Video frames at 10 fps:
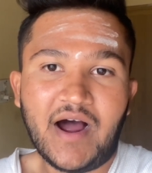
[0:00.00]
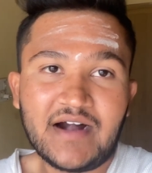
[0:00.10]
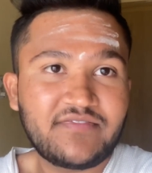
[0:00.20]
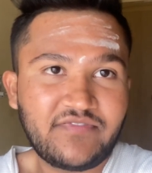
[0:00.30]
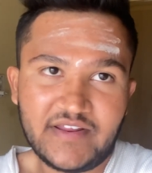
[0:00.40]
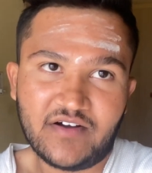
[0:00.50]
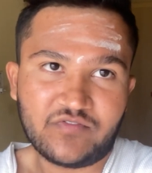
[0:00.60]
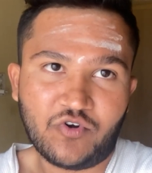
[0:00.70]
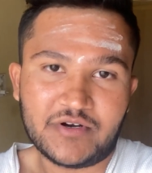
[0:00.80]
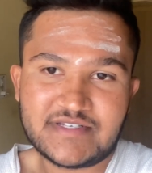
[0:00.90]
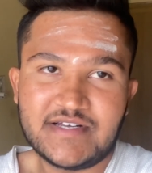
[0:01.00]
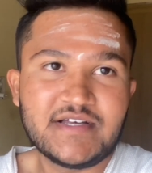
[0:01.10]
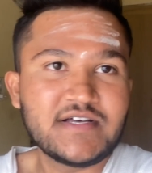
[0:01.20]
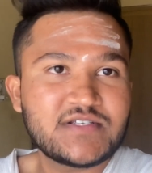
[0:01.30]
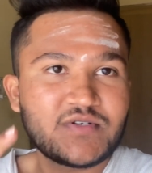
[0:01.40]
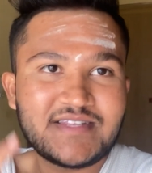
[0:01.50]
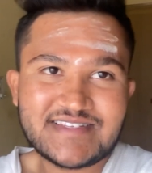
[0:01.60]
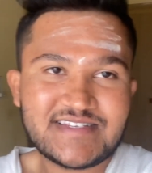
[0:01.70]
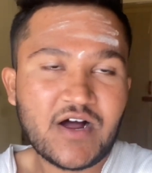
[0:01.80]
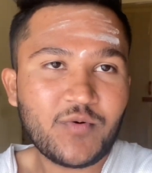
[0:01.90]
at free of cost so
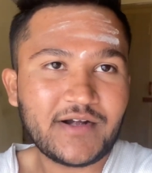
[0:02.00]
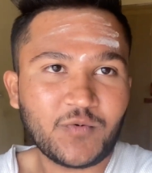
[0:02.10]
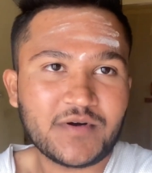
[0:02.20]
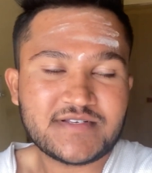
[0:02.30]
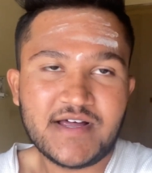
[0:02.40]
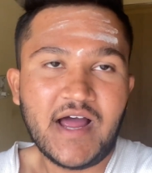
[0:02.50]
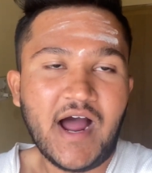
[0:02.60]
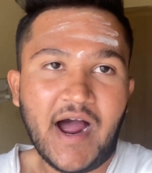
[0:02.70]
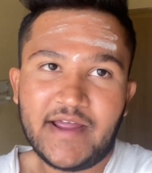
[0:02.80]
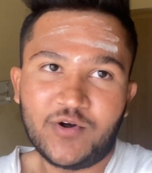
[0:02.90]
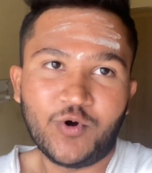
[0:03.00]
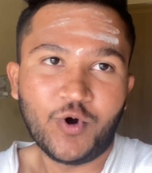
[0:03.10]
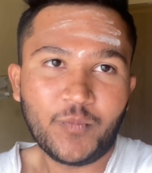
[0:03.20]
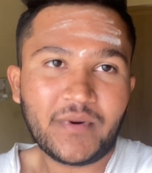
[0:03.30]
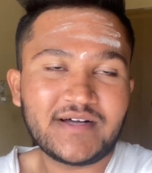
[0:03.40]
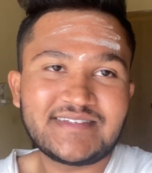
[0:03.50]
this is how it was i hope